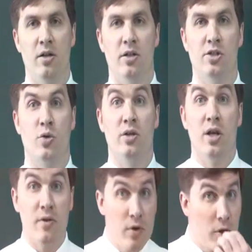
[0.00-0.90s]
Estoy
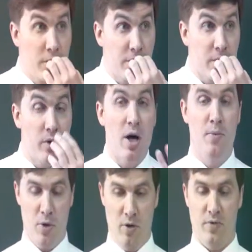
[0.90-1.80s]
nervioso, I'm
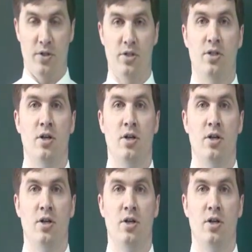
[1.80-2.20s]
nervous.